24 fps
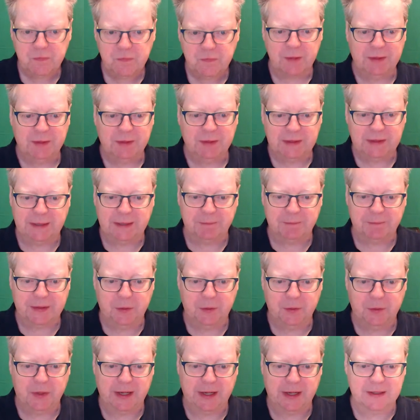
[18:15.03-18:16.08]
But yeah, you
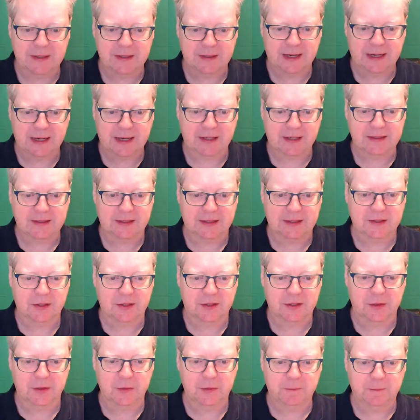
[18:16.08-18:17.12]
get access
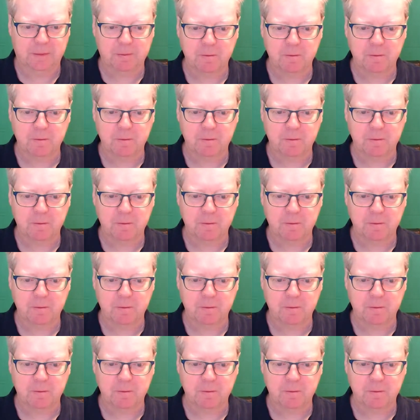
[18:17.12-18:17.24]
to